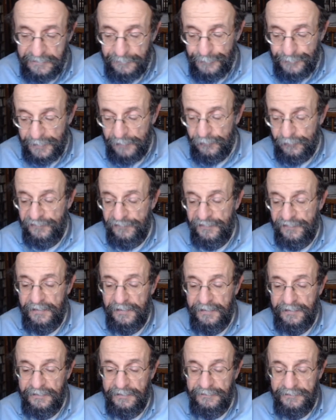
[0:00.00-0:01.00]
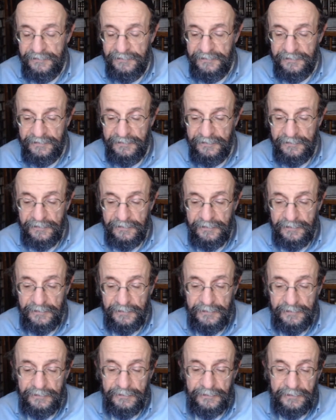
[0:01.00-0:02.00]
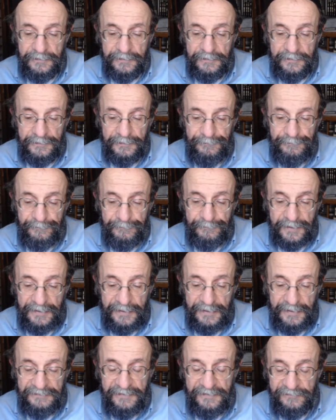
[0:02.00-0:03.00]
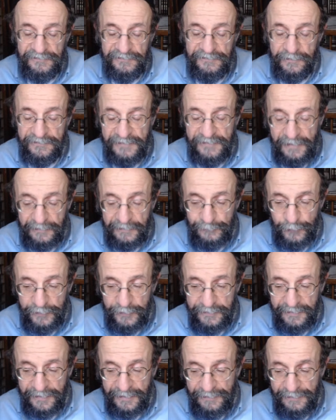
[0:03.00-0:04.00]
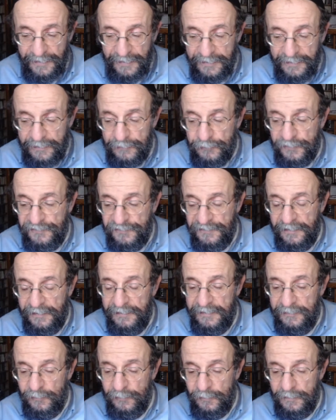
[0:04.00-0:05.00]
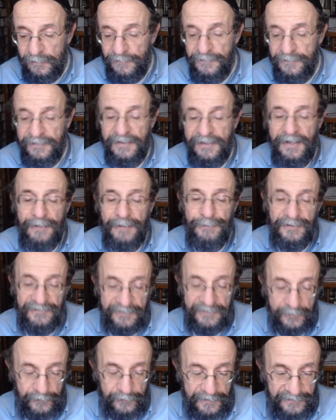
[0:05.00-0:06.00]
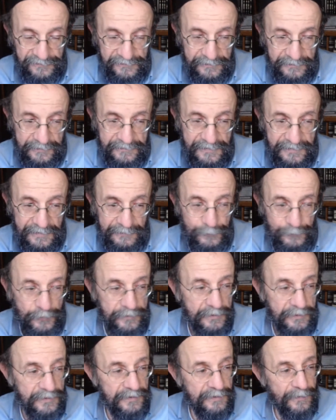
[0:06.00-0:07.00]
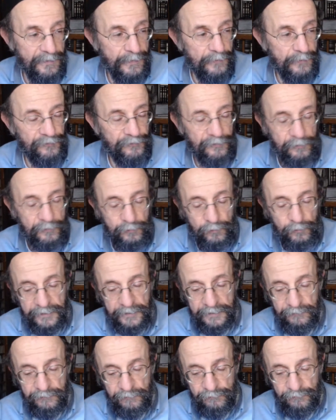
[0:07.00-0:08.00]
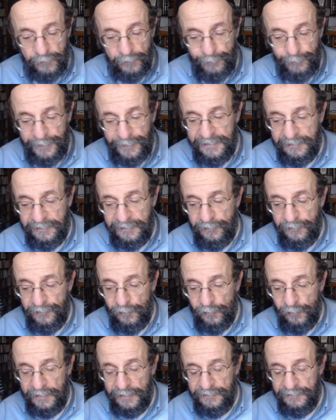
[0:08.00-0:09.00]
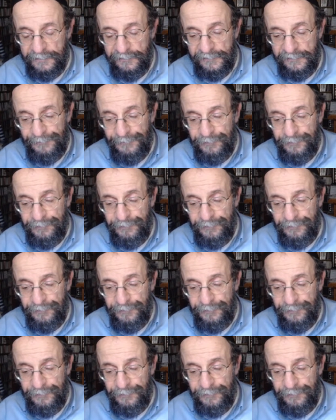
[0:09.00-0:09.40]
but understanding the contents of the Talmud, and then understanding all the commentaries to the Talmud. So in rabbinic thought,